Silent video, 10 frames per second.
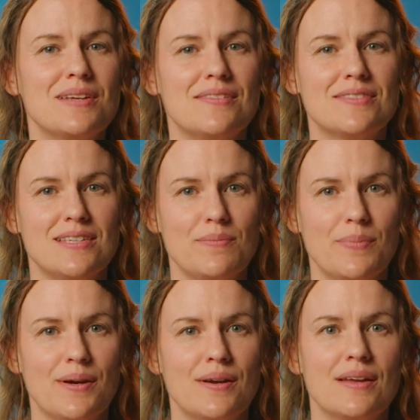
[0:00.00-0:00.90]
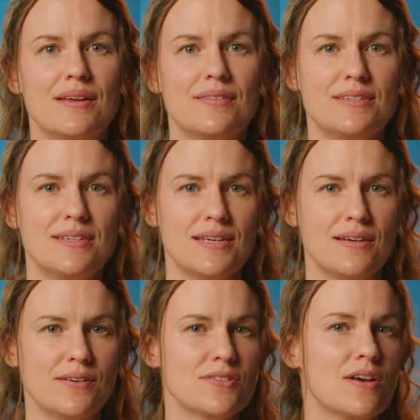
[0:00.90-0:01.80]
dives deeper in the
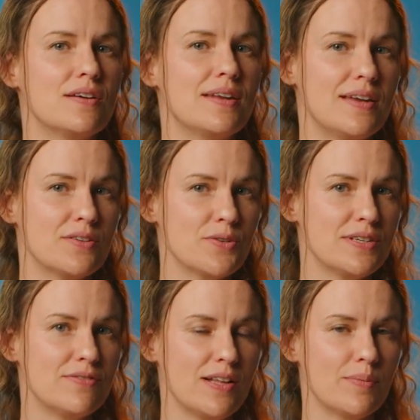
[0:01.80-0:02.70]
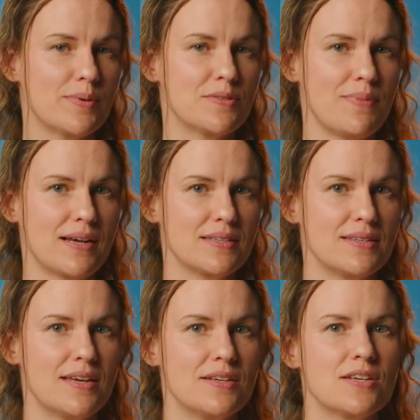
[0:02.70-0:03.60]
details on Android developers
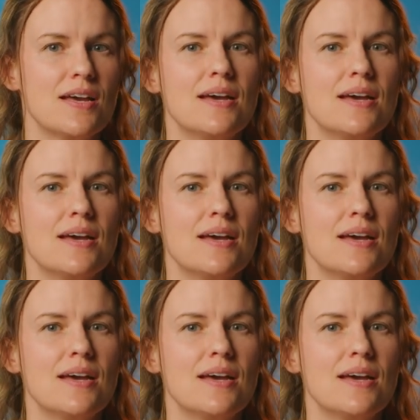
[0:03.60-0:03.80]
backstage,